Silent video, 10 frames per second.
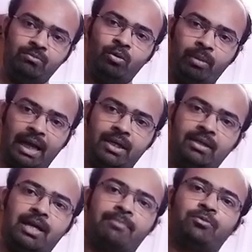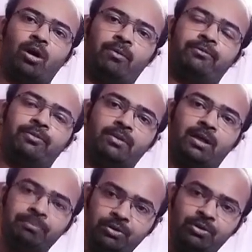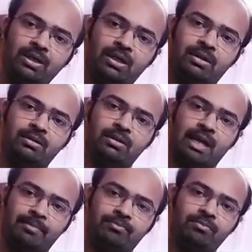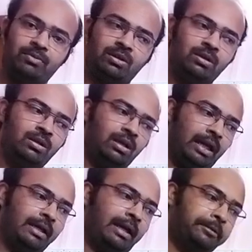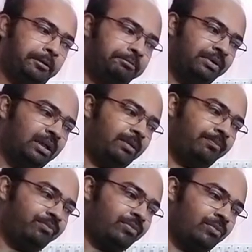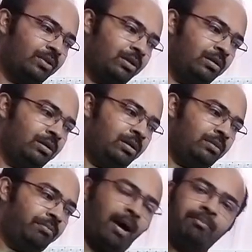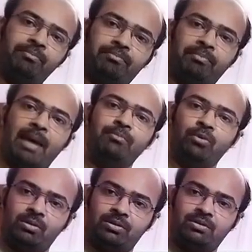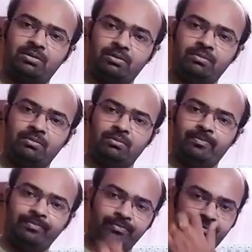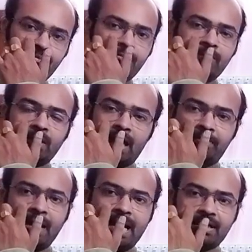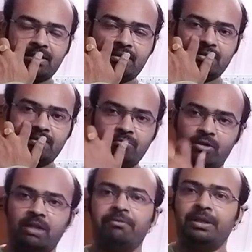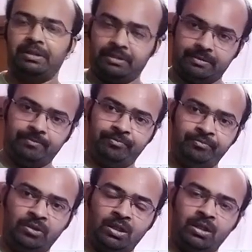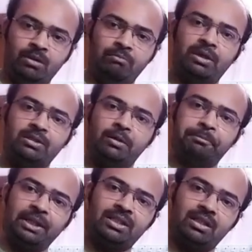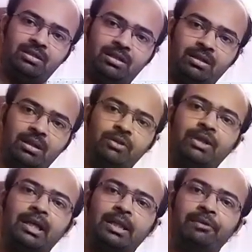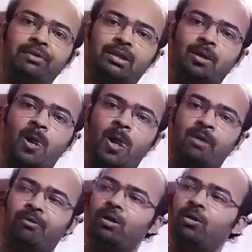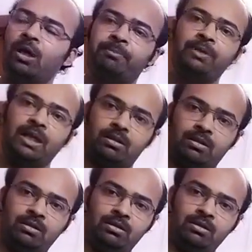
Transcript: mobile, laptop, computer, any kind of pan books, iPads, whatever it is. Once you purchase it, you can keep it for a longer period.